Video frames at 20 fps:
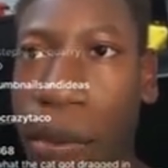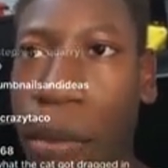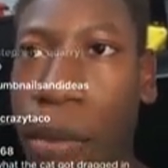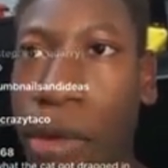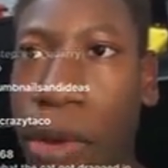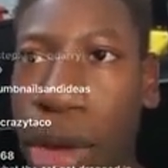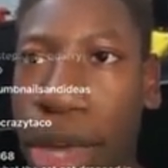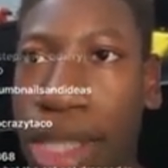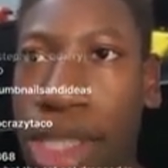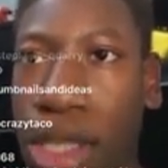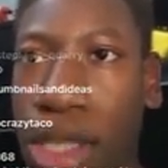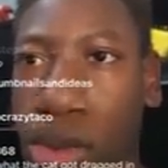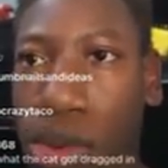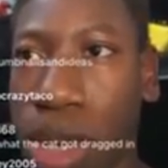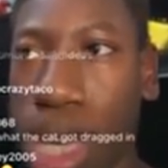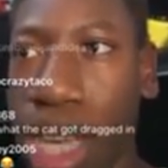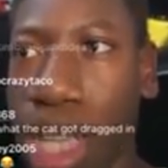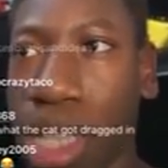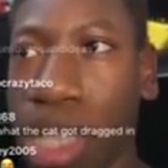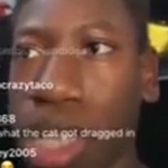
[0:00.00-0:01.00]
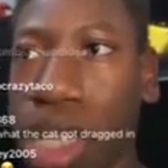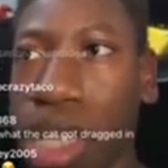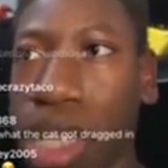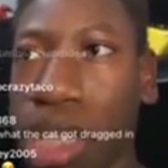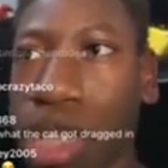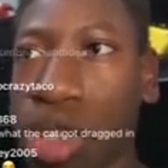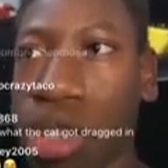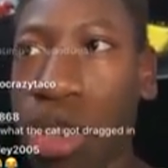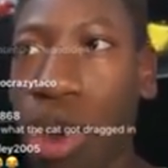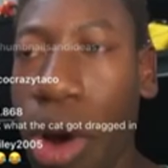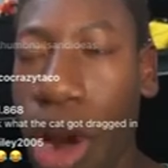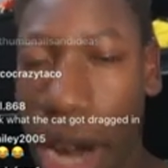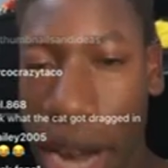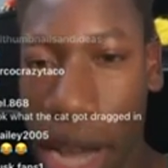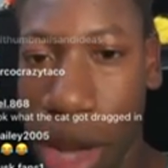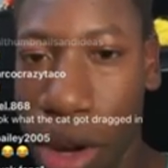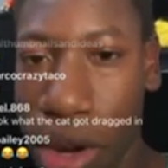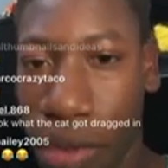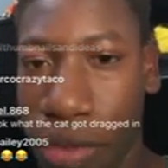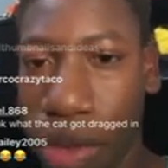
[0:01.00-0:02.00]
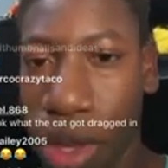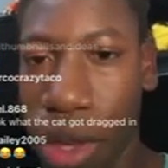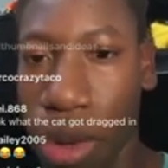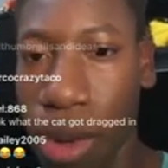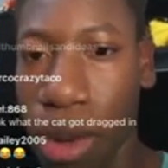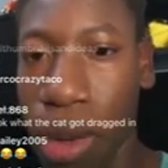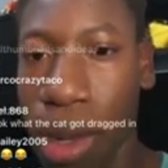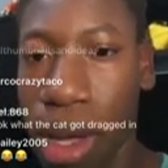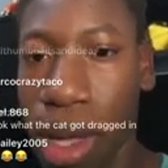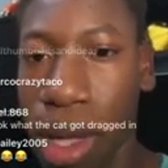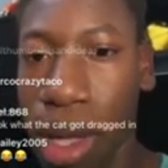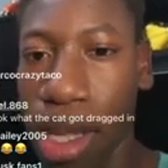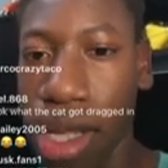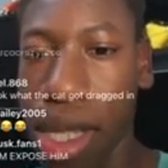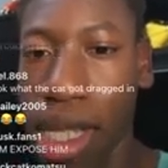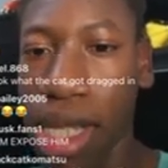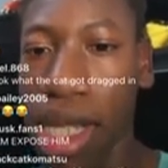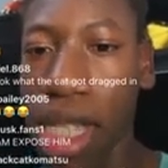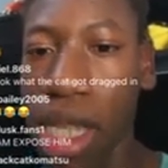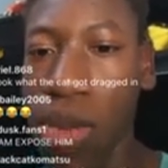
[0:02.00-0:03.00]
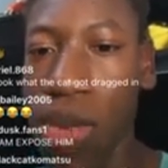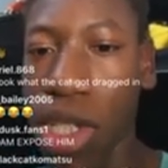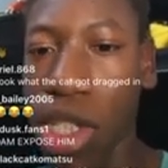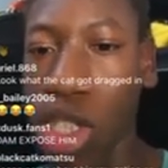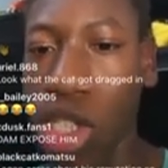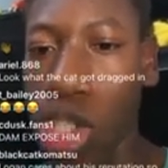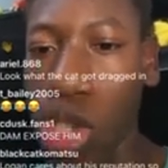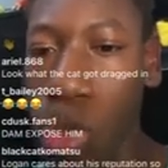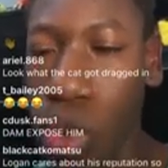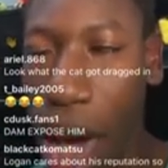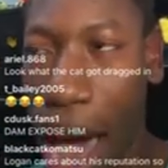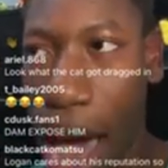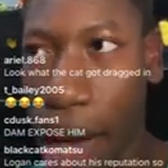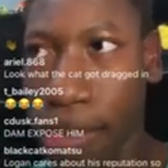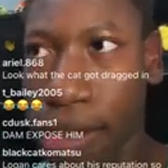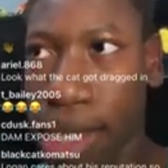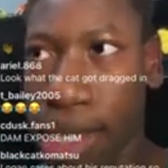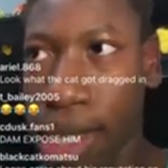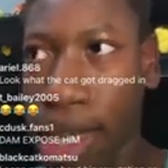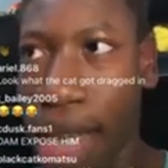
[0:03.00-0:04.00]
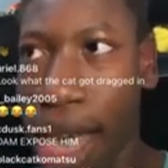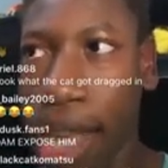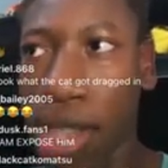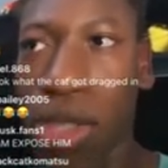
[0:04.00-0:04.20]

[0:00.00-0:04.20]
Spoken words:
pre-screen your interview to see what you have to say.